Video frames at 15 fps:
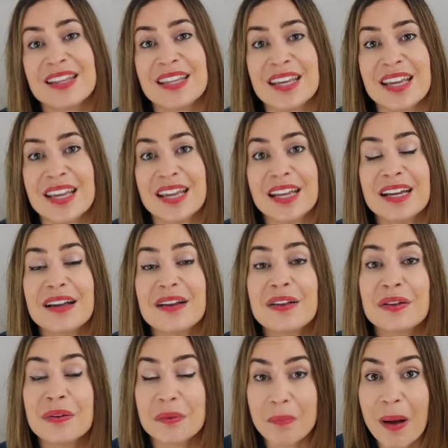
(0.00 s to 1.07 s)
the
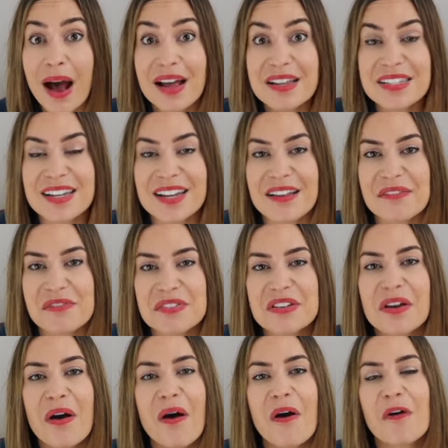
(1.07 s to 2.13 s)
positives
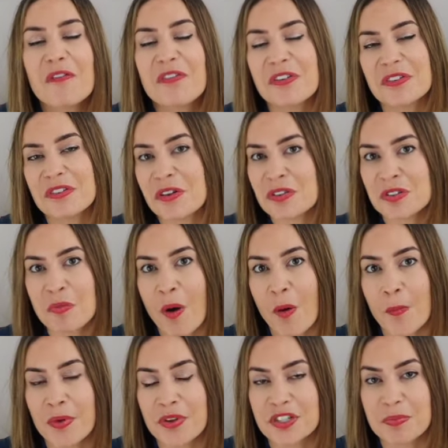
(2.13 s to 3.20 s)
over those
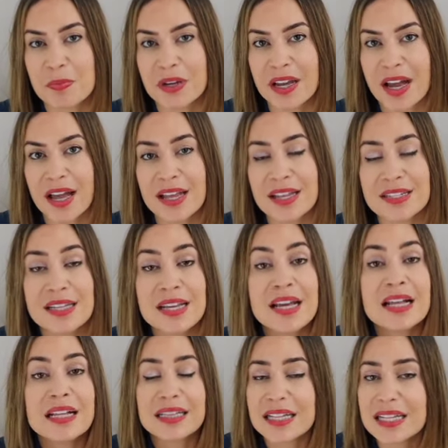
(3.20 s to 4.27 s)
moments, because
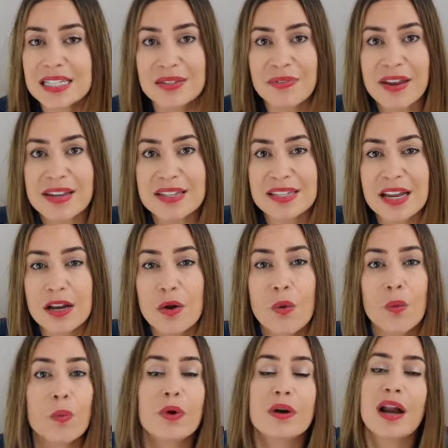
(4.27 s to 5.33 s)
let's face it,
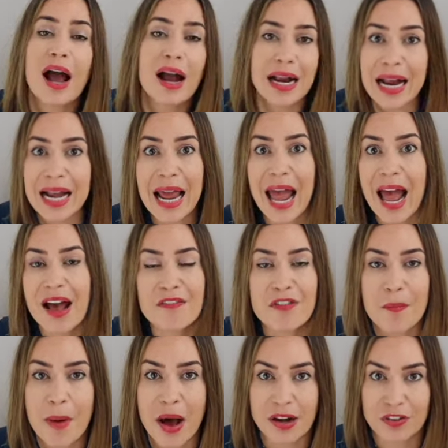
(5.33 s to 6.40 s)
we're not going to have a
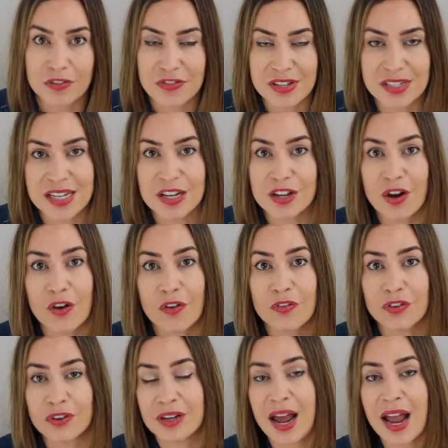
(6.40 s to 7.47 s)
model physique
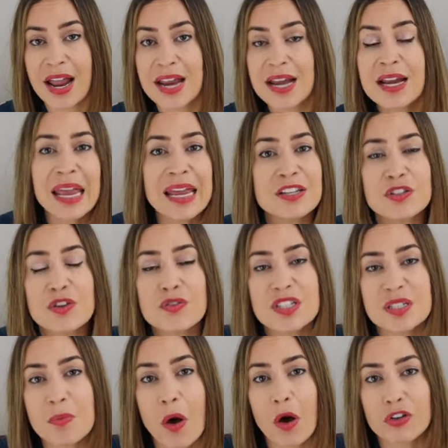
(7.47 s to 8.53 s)
overnight. It's those
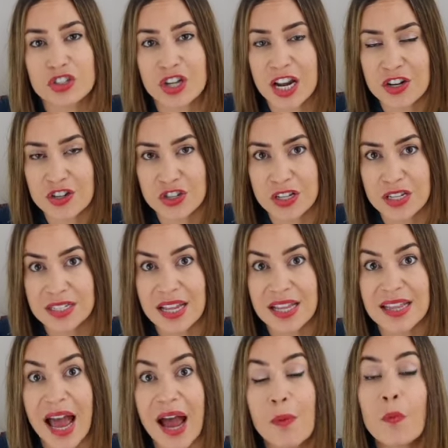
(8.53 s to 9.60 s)
small changes
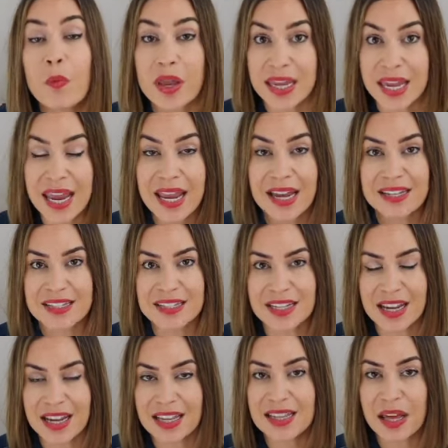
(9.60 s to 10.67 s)
that we can
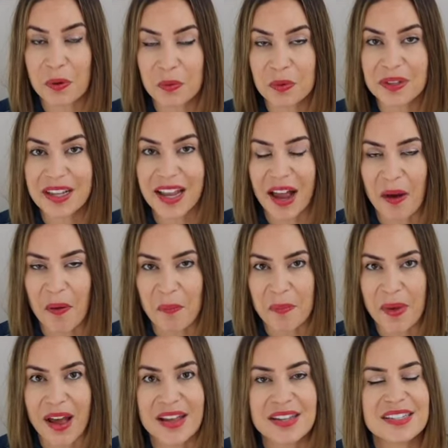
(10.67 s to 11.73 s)
see that really help
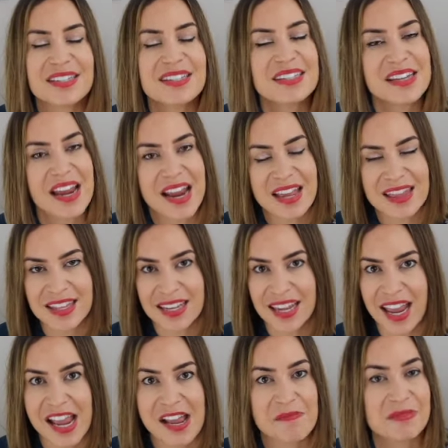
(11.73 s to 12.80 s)
us stay in the
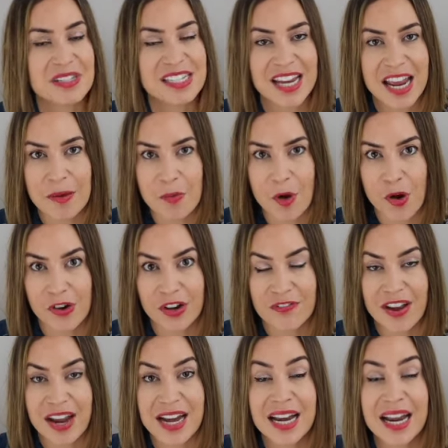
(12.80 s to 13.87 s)
game, stay
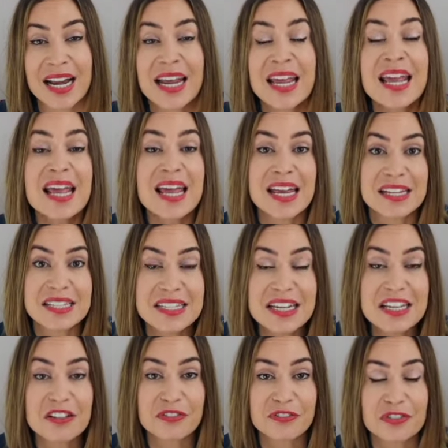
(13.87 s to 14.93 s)
motivated, and see
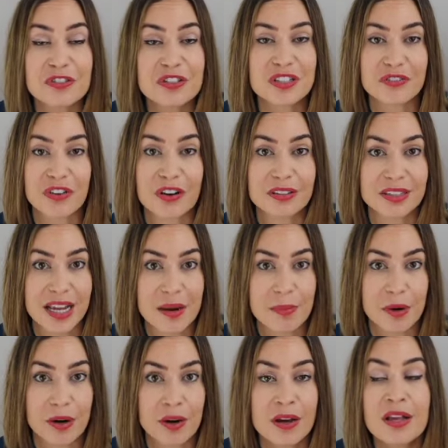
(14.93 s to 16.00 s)
the fruits of our
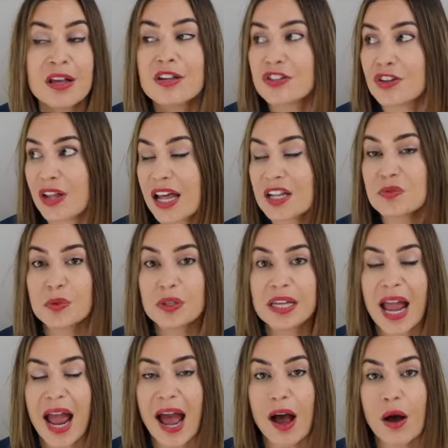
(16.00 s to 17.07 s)
labor. So that's really
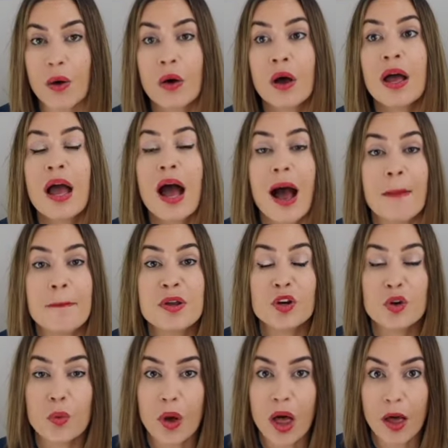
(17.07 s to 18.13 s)
how a
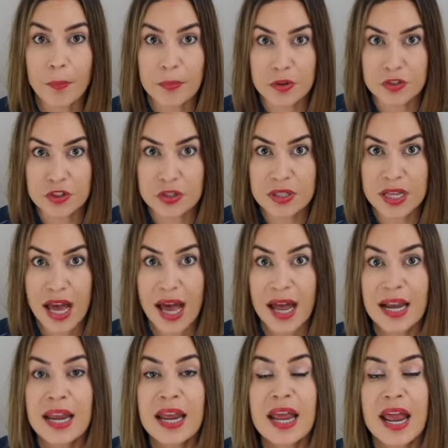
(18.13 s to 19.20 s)
mirror will help you do that,
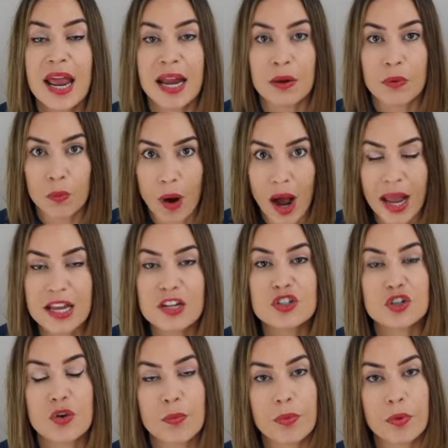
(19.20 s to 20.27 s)
and why it's
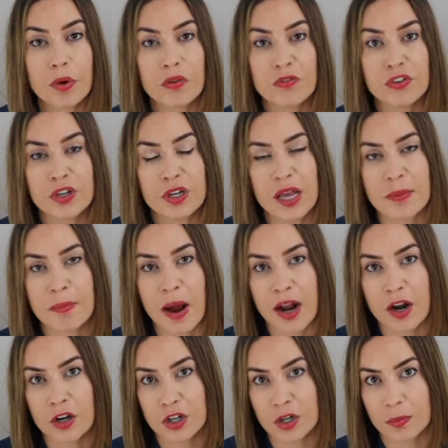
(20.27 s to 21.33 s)
so important for you to
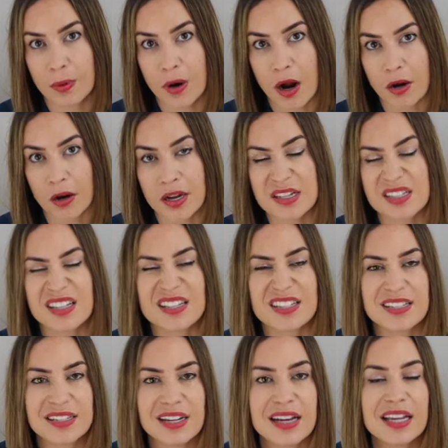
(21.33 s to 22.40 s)
admire your progress, because
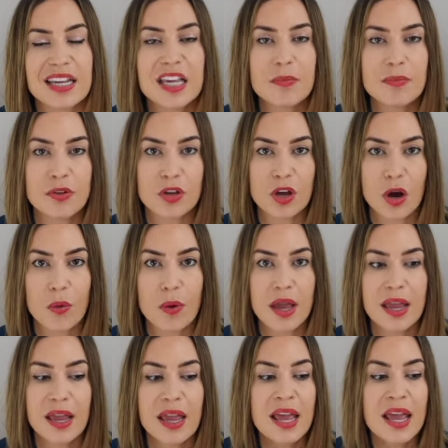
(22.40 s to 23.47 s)
it's going to keep you
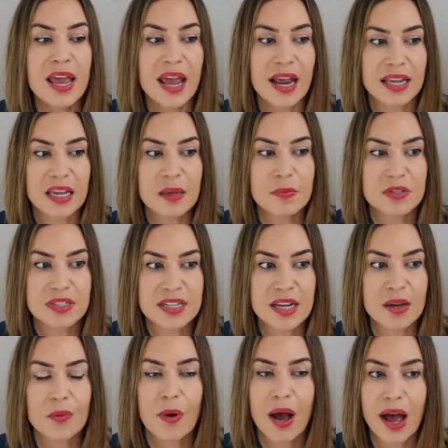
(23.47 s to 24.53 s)
going and keep you
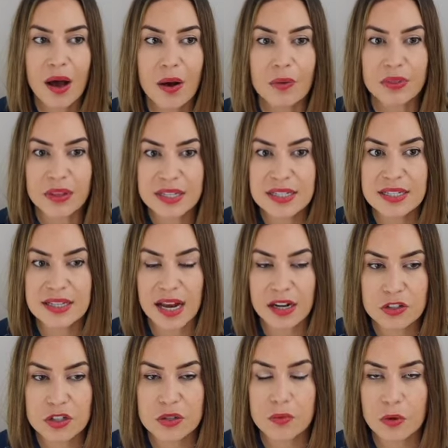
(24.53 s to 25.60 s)
seeing, wow, this is
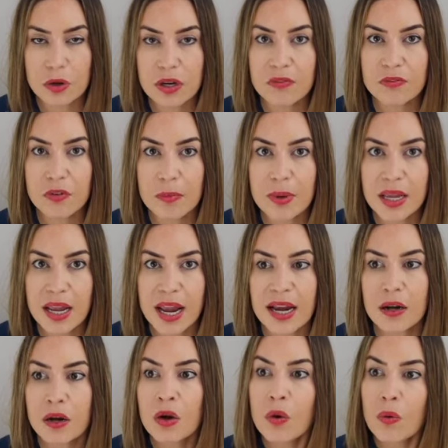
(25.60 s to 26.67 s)
actually working for me.
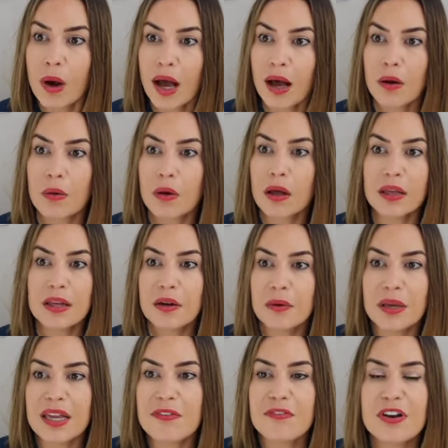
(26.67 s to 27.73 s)
And wow,
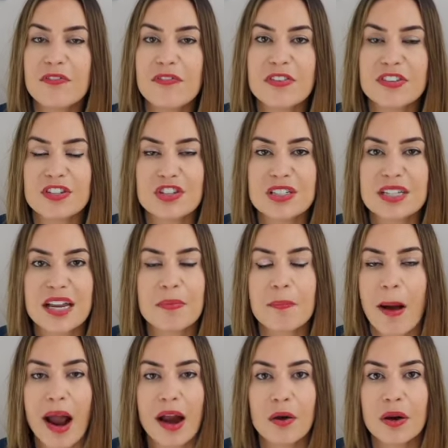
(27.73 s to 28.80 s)
even if it's just
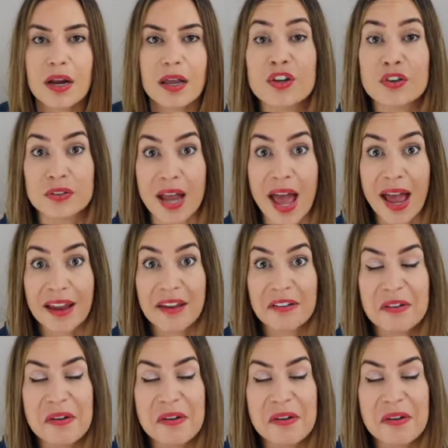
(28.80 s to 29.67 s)
admiring your neck